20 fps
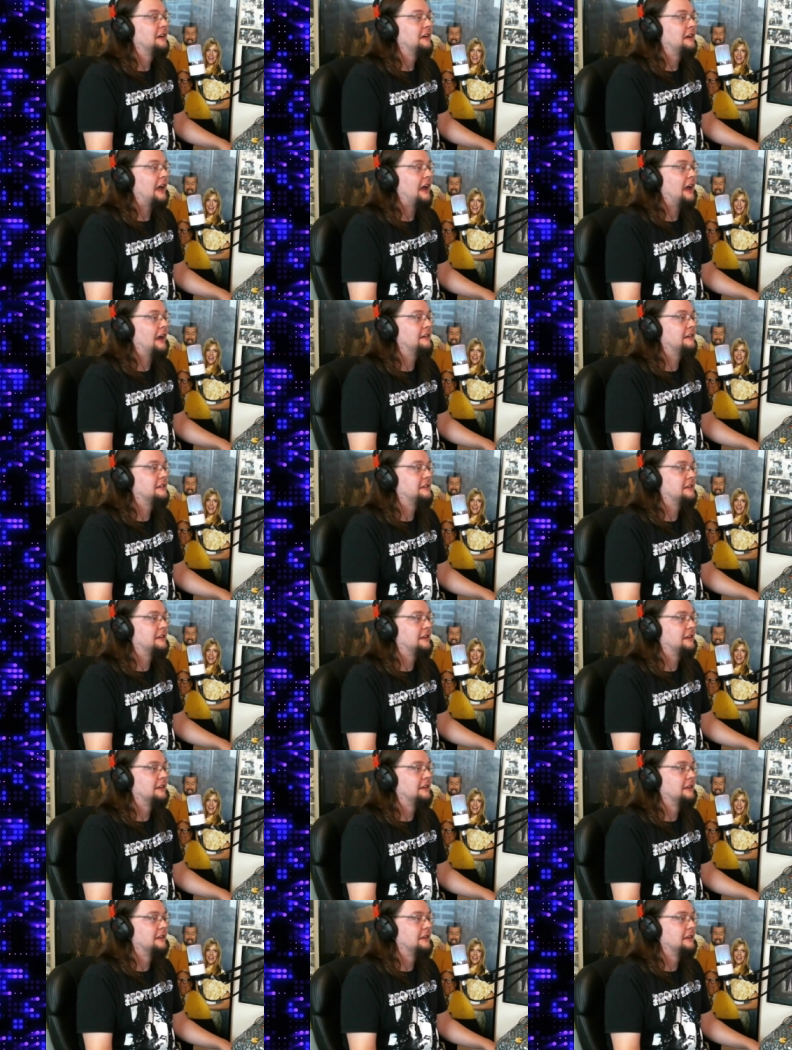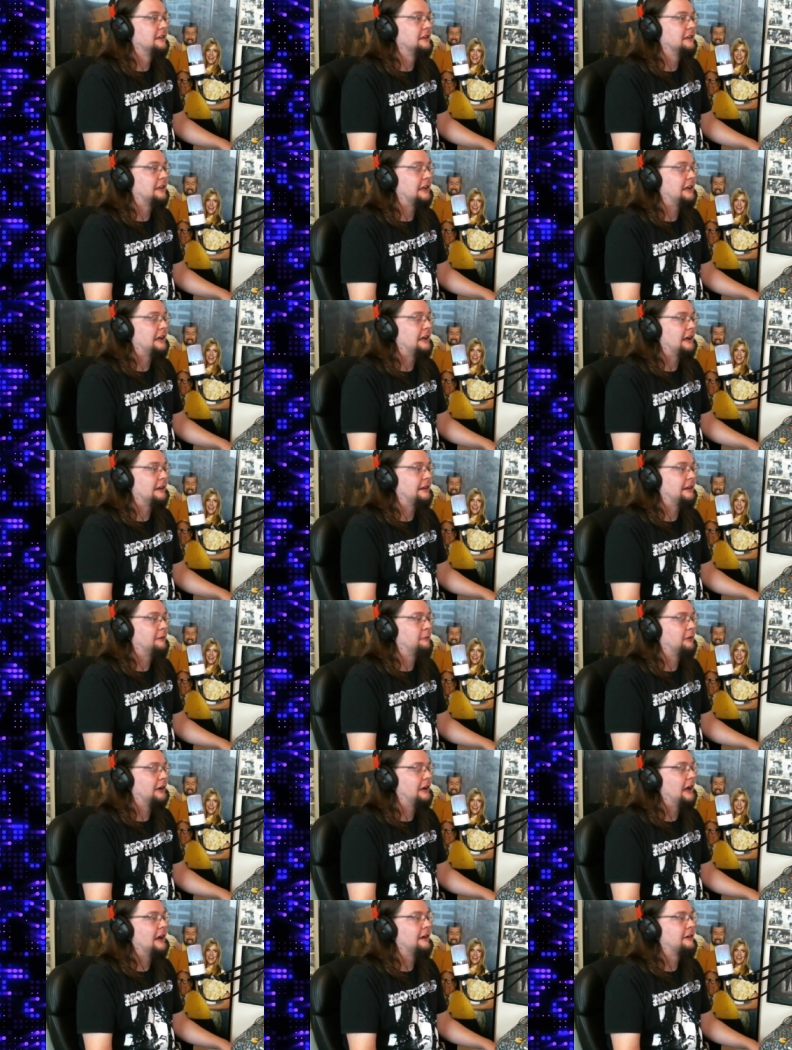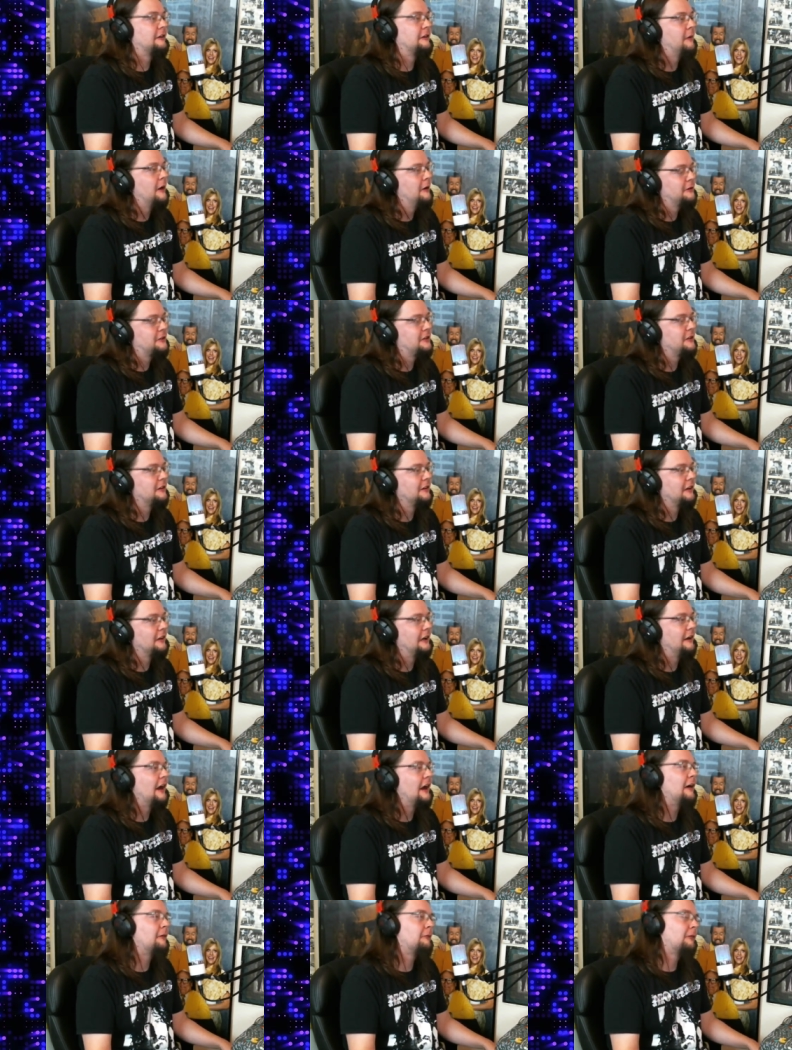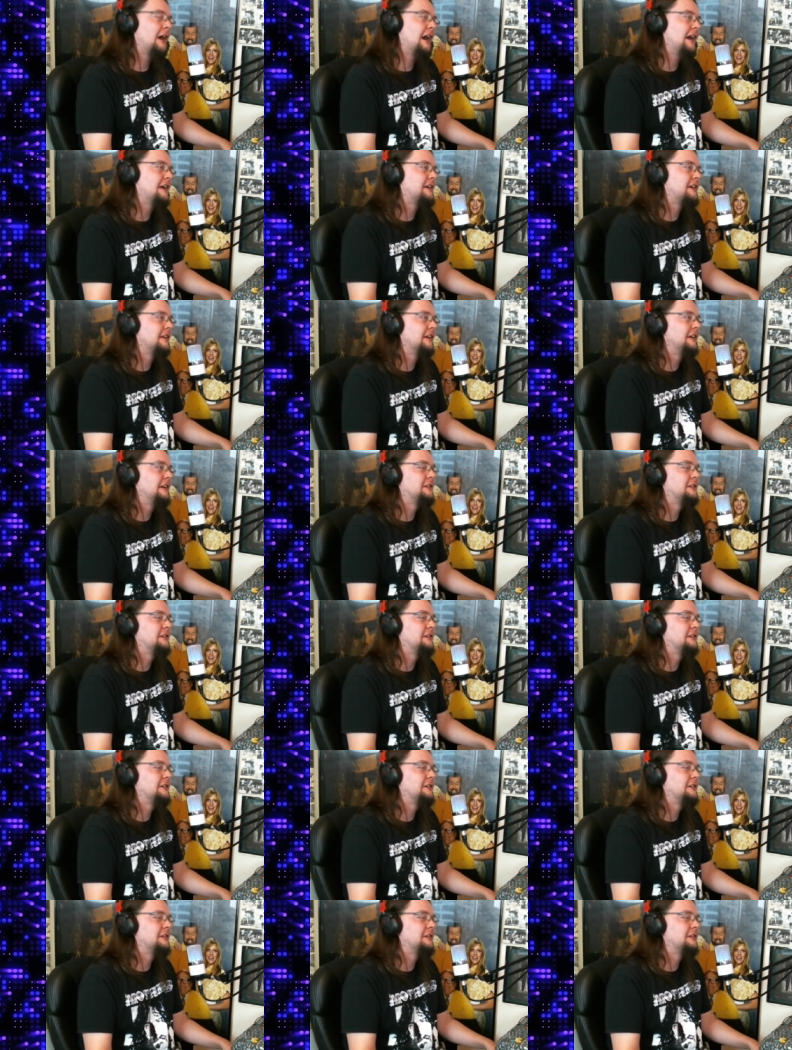and they react emotionally, not rationally.